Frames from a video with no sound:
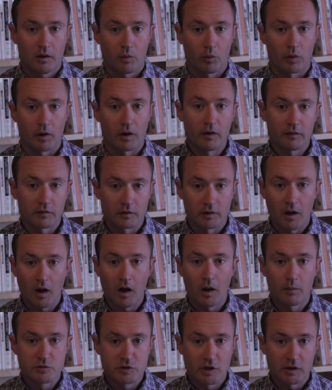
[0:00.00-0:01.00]
whereas an
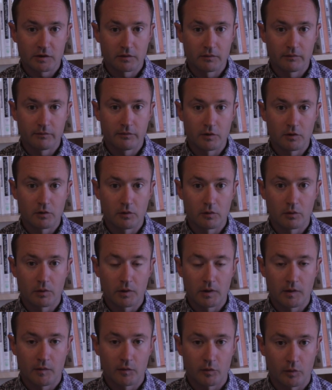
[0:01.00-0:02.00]
objective view
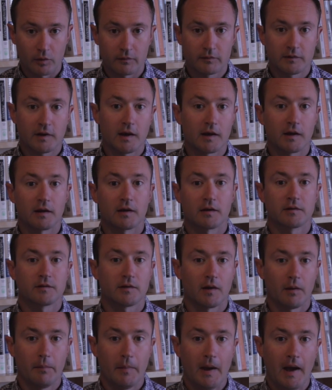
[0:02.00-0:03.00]
is sort of taking a
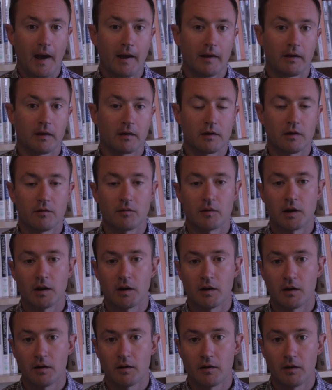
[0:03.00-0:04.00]
step back and giving
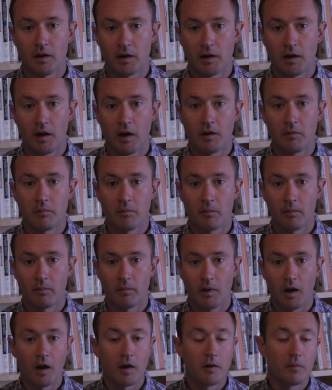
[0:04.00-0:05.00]
it an
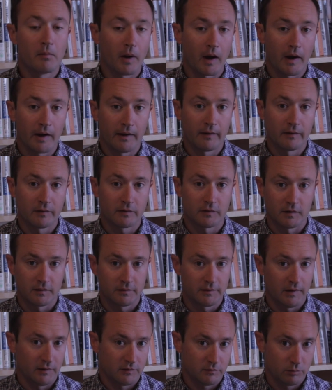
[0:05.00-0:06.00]
unbiased
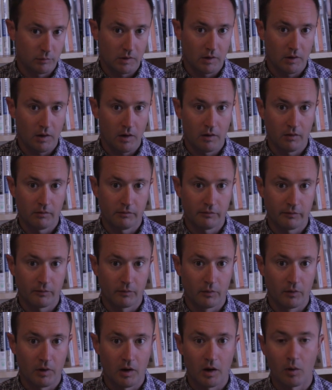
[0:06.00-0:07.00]
assessment of
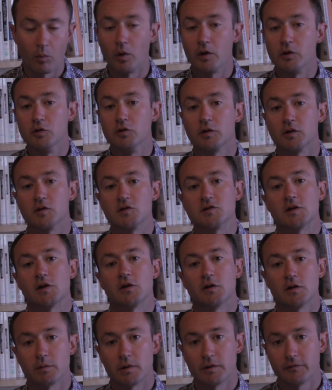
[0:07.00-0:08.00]
what you
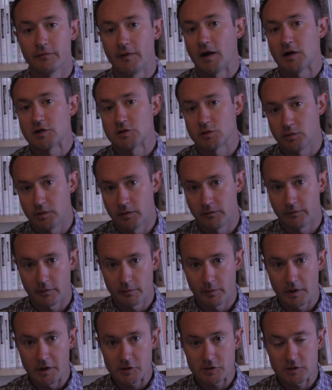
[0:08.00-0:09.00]
consider to be factual
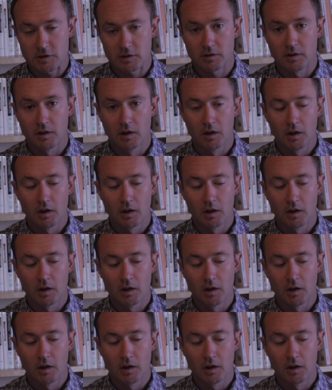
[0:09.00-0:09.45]
information.